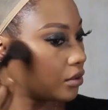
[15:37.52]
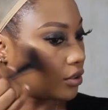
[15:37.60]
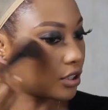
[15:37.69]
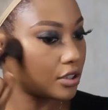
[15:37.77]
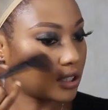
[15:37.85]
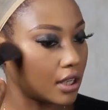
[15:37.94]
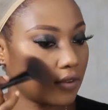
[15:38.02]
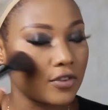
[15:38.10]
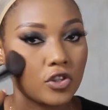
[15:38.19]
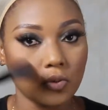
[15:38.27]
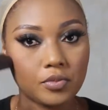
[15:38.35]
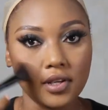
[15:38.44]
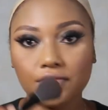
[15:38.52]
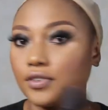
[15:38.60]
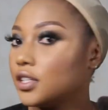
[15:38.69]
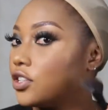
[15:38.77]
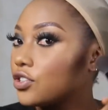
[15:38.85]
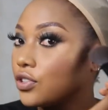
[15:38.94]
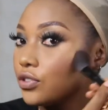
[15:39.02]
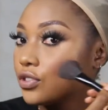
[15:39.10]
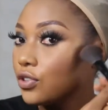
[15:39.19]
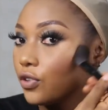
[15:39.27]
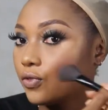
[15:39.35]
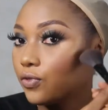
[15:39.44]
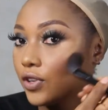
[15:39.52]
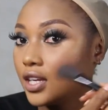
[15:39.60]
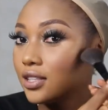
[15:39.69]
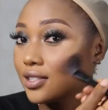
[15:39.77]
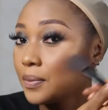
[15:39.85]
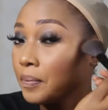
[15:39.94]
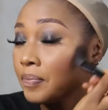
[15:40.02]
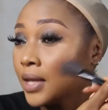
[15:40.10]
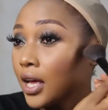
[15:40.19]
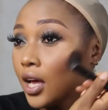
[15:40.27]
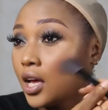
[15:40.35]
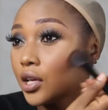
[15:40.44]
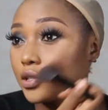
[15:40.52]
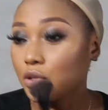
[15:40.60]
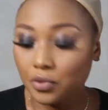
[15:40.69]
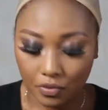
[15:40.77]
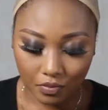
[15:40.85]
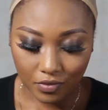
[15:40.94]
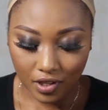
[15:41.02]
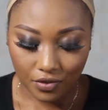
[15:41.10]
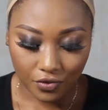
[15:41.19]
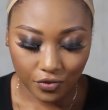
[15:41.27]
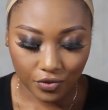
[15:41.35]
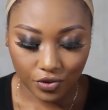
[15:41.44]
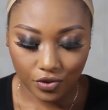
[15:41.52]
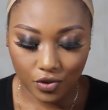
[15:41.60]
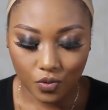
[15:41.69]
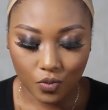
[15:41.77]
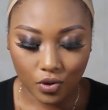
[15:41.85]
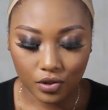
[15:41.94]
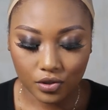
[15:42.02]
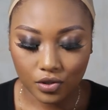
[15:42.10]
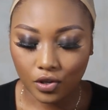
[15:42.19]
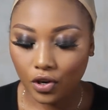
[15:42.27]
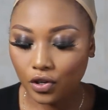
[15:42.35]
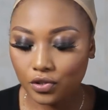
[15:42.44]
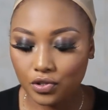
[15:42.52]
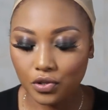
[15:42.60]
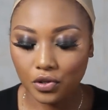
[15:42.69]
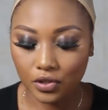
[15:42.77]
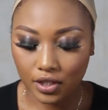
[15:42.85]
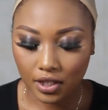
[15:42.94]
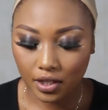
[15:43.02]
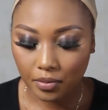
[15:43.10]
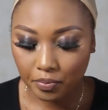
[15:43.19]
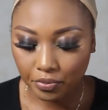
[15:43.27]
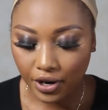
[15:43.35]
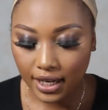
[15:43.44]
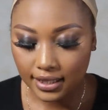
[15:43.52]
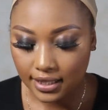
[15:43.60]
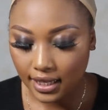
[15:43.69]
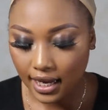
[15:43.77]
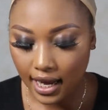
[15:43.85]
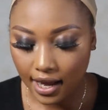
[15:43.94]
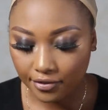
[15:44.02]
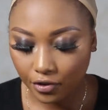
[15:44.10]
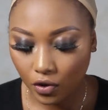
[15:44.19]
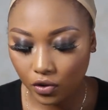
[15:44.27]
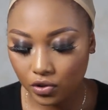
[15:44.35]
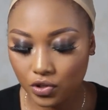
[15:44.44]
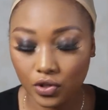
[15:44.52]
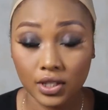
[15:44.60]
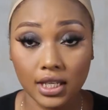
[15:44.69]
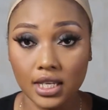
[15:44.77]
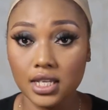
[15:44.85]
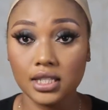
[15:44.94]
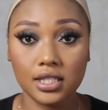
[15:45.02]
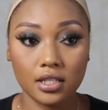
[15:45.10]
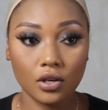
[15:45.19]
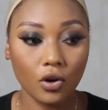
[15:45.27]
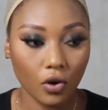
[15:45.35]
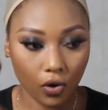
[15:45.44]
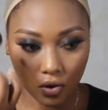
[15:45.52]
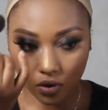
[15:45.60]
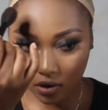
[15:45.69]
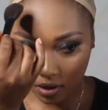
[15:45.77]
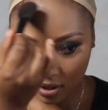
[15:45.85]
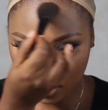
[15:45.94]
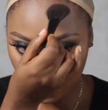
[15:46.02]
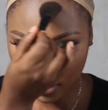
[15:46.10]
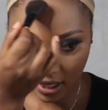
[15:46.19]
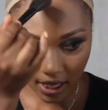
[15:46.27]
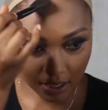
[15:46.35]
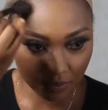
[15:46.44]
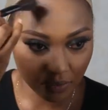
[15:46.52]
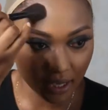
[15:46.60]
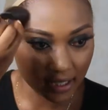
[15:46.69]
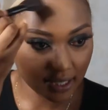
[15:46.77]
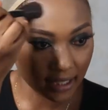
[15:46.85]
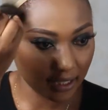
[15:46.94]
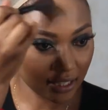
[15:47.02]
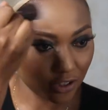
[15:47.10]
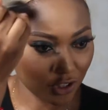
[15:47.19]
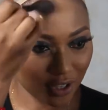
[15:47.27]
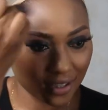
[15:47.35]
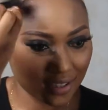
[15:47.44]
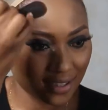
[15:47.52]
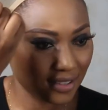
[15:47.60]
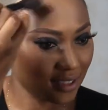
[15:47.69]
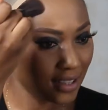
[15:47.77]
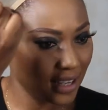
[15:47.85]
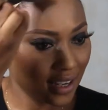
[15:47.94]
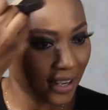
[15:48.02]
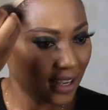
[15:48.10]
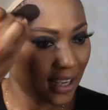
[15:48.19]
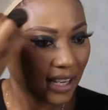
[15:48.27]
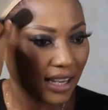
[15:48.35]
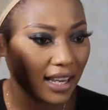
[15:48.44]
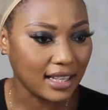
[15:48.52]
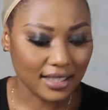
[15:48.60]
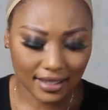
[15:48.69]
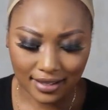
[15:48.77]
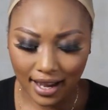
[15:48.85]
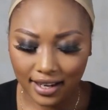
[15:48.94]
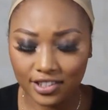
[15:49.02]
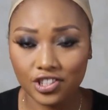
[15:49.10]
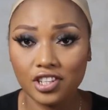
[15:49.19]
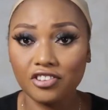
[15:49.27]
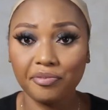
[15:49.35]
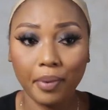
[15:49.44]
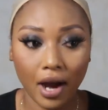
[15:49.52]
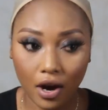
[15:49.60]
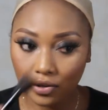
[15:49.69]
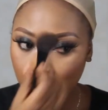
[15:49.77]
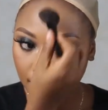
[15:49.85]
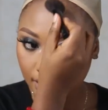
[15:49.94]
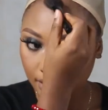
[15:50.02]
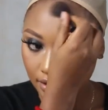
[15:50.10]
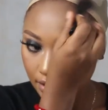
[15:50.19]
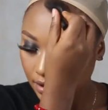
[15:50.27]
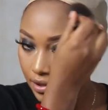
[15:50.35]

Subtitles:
Just to give some definition to your face. So if you want to contour, there are brands that have contour kits, or you can basically just get a darker shade of powder